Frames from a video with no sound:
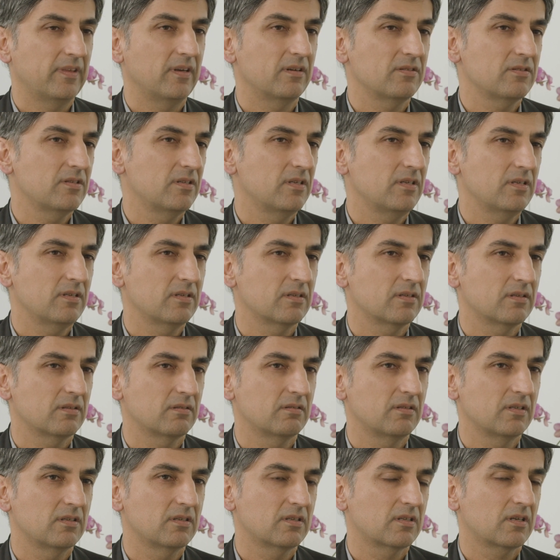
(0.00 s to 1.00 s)
There's
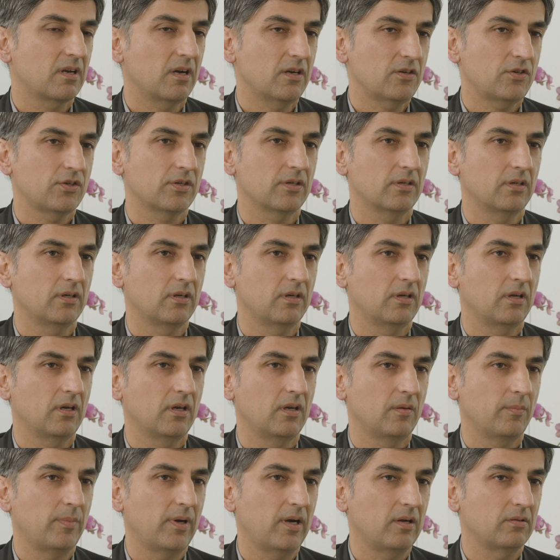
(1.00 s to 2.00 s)
this discussion
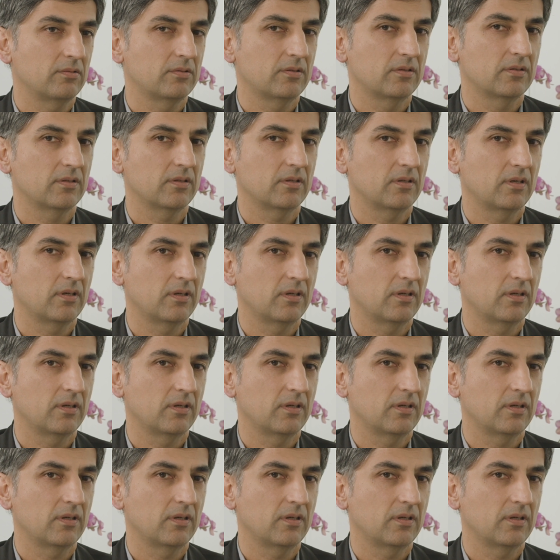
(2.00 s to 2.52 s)
about